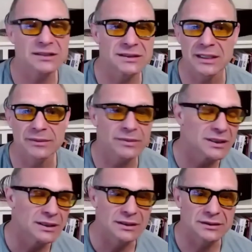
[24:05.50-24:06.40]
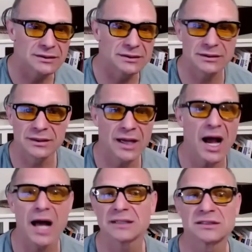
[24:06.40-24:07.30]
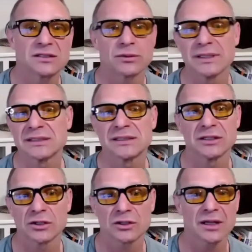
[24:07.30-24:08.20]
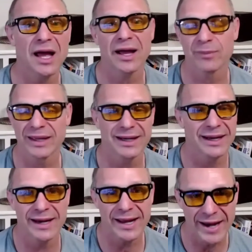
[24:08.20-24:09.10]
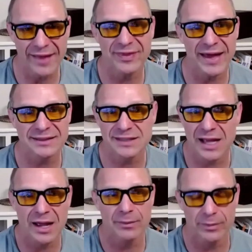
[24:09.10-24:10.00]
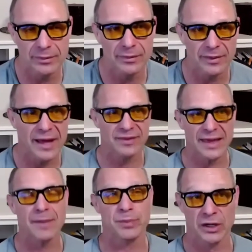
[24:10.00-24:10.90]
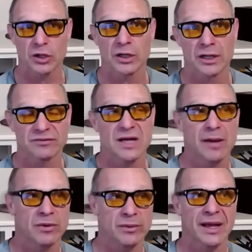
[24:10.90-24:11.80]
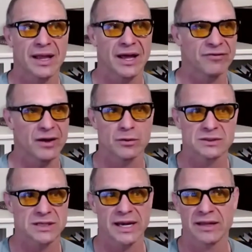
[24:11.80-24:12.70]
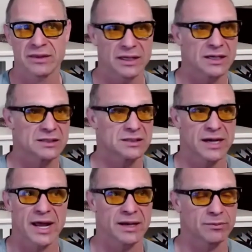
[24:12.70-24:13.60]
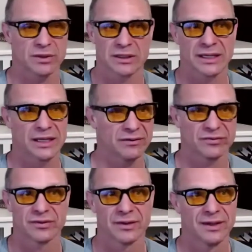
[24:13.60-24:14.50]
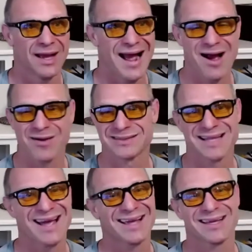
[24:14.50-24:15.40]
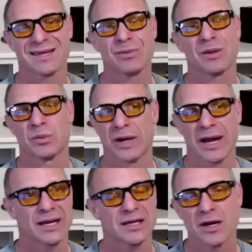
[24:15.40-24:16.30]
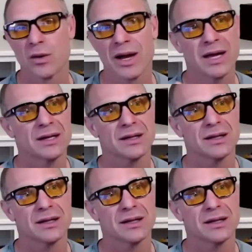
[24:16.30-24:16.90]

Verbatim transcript: Tim, God's the reason you're alive. I mean, and, and at that time, at that period of time in my life, I was an atheist and I didn't believe. I was like, give me a break. You know what?